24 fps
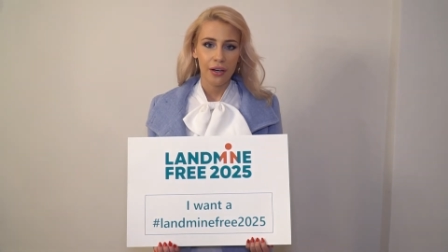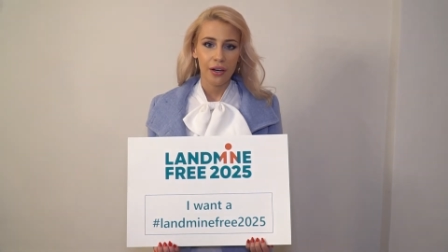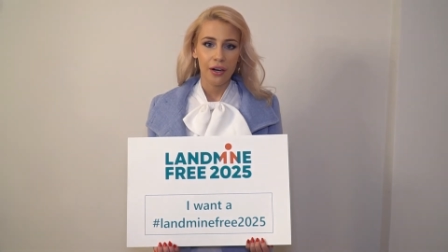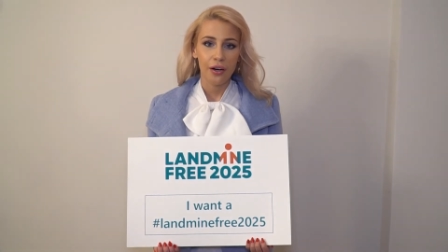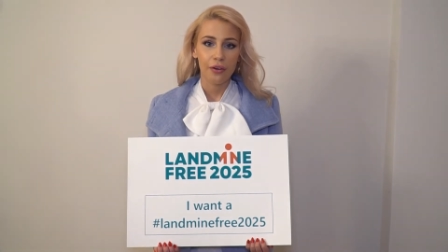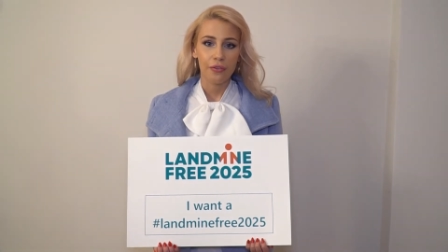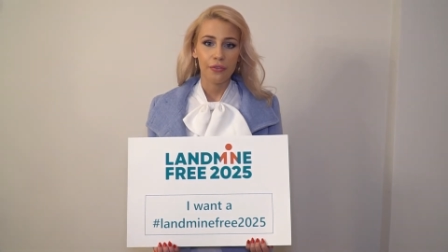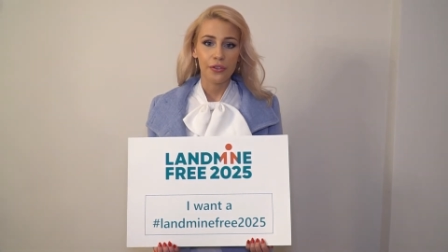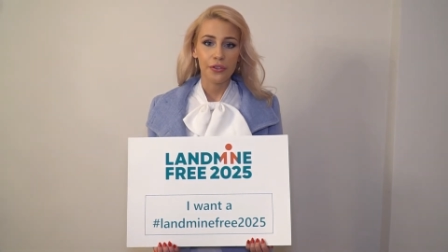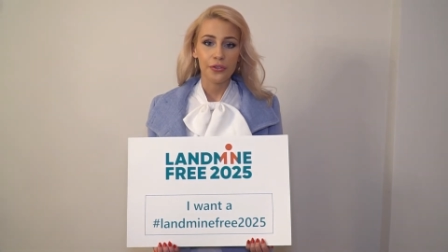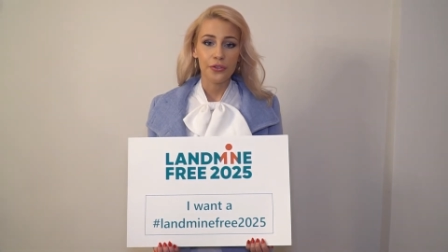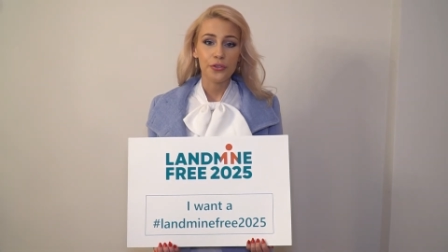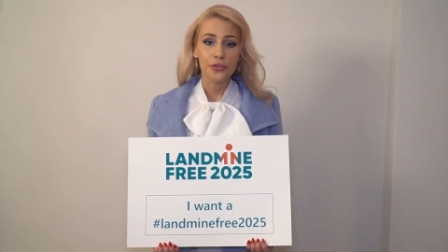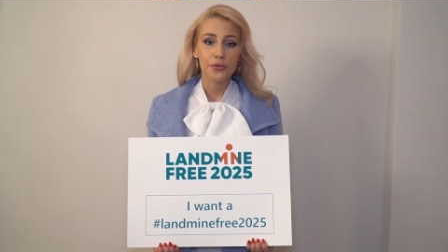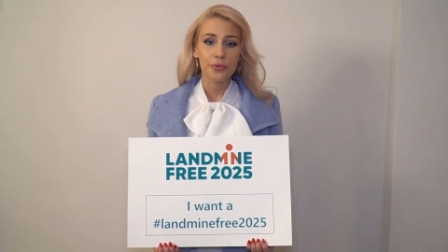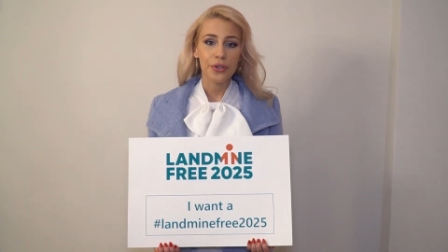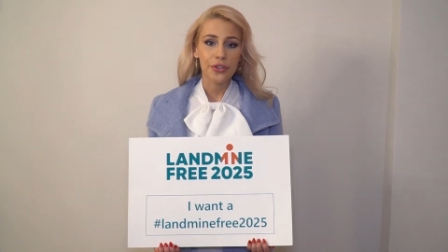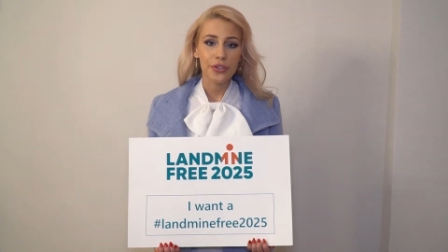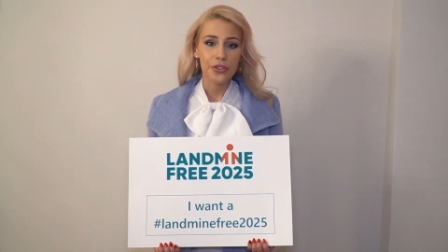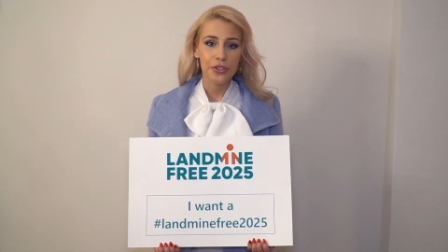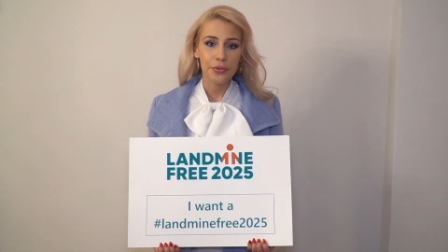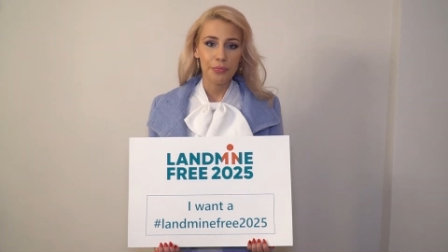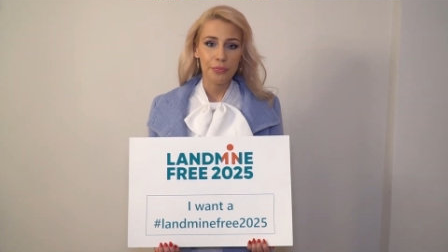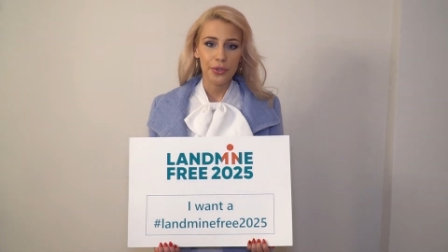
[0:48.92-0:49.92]
Over
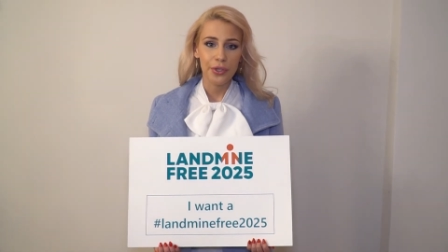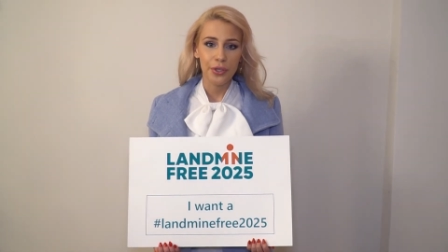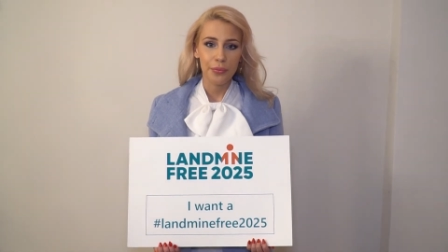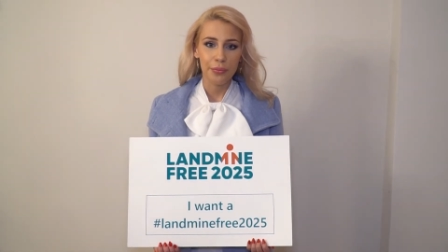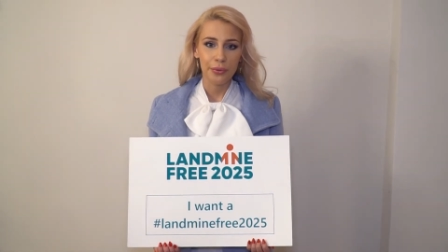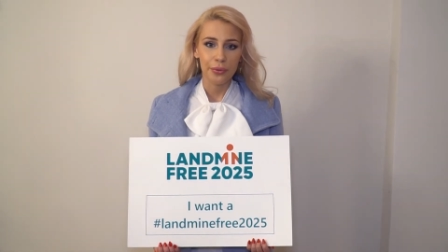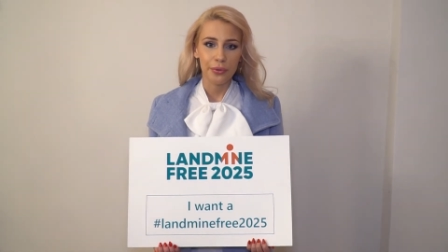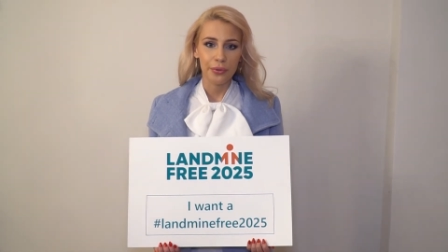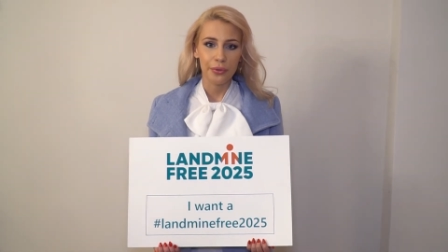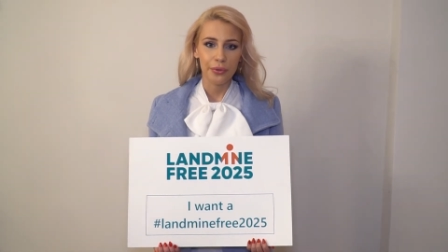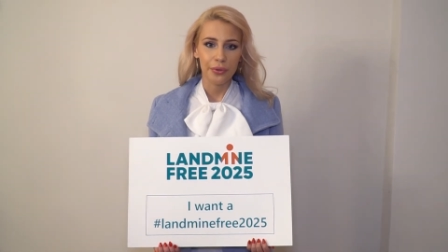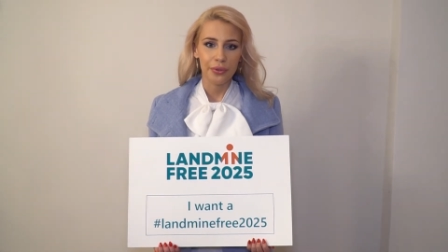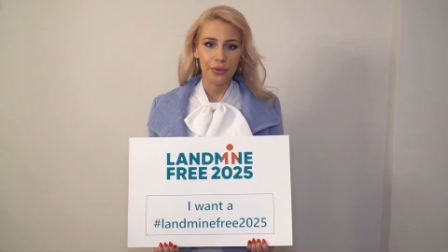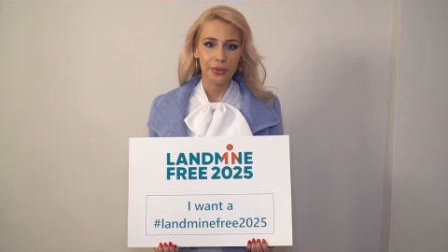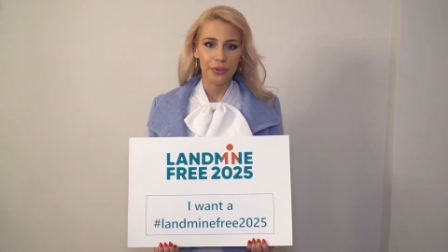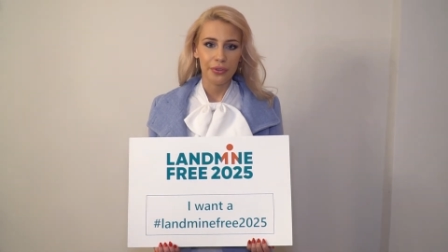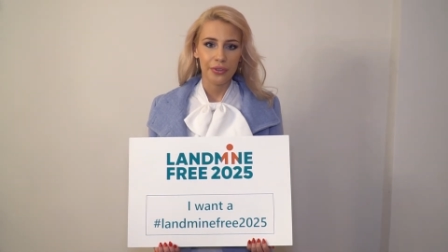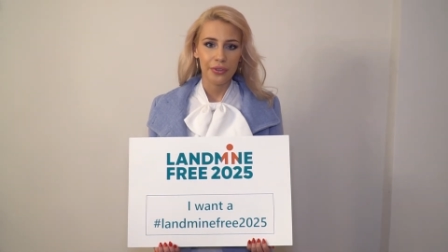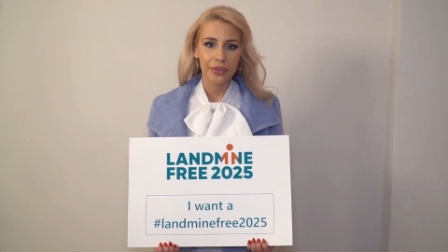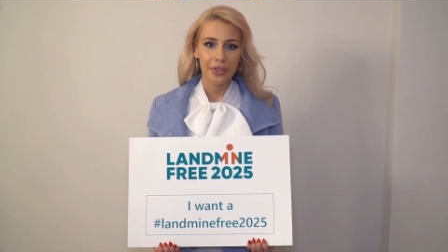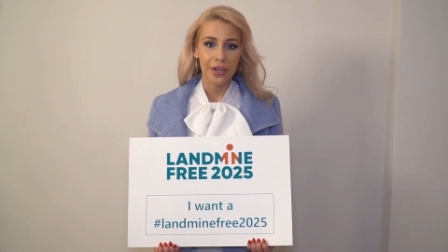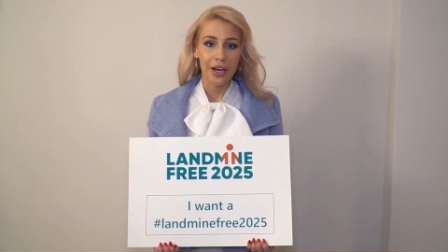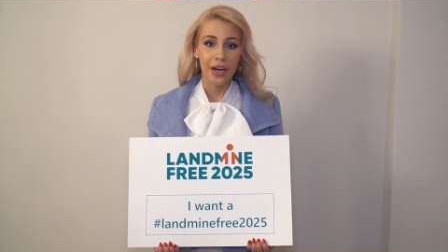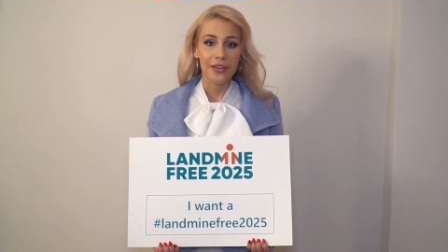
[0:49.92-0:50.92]
20 people
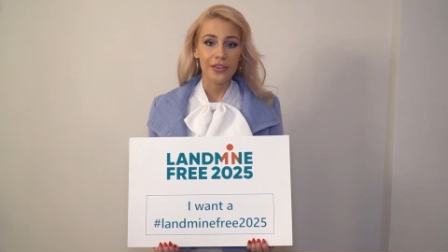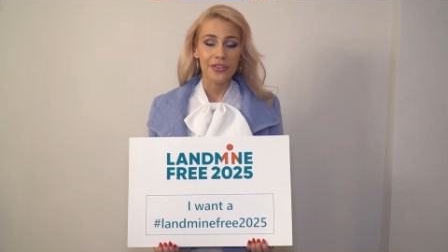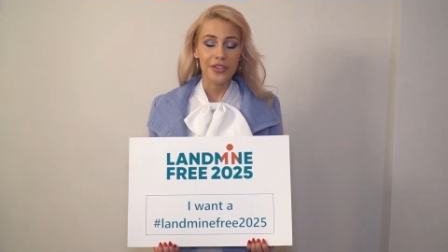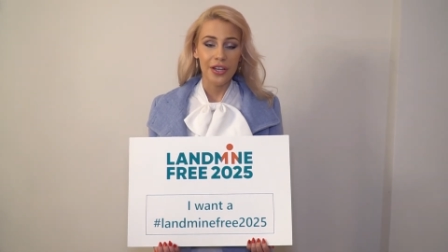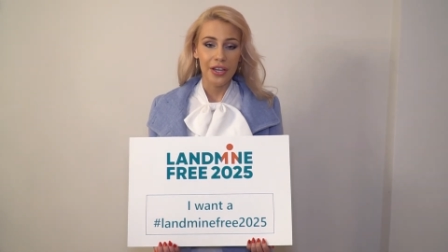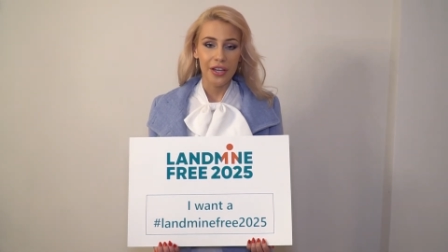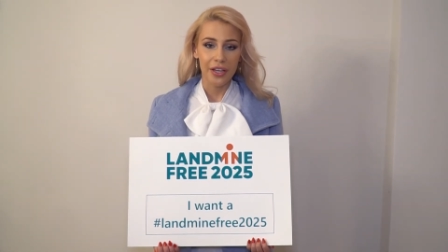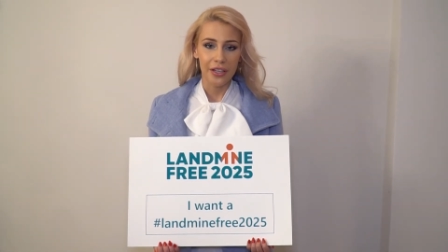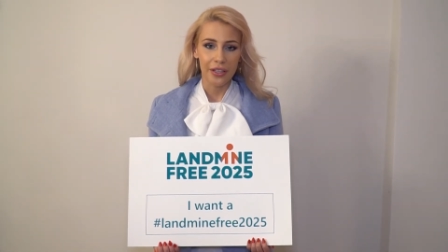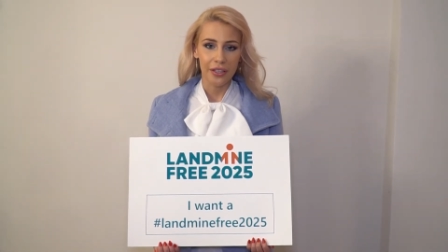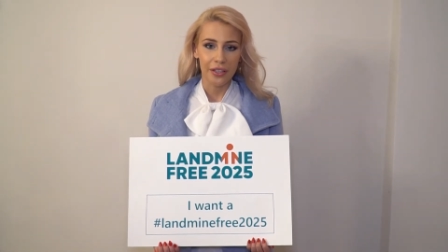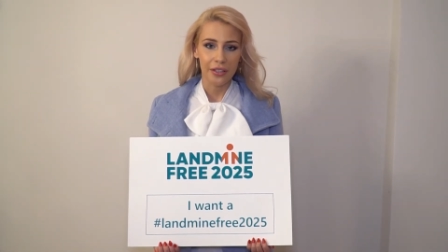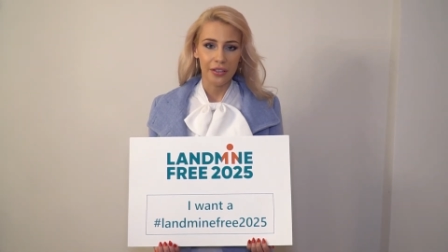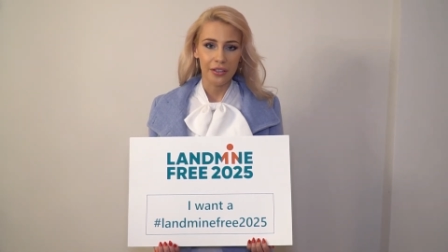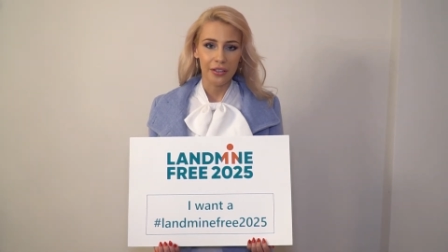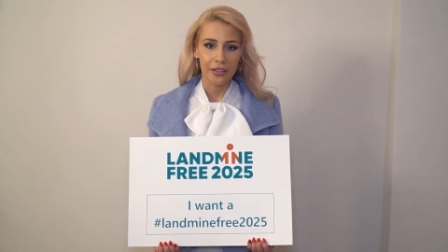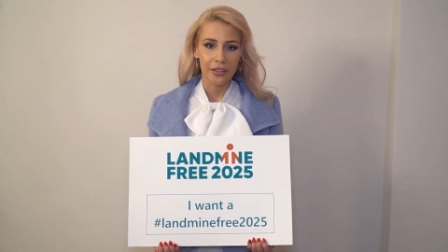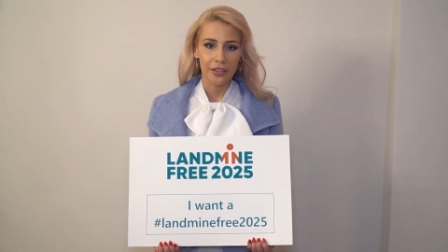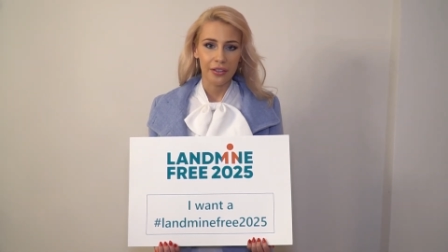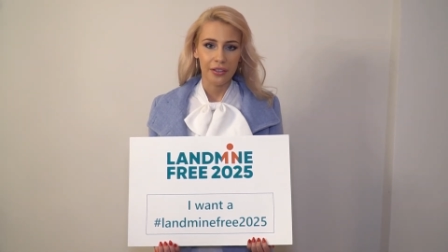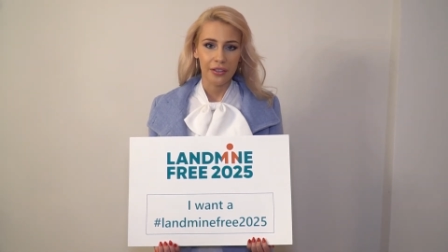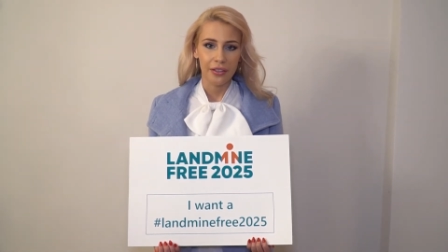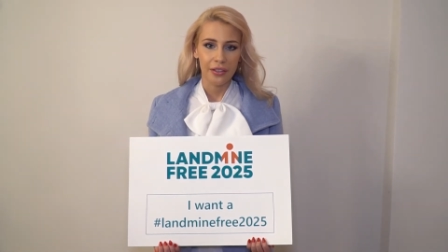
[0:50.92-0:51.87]
a day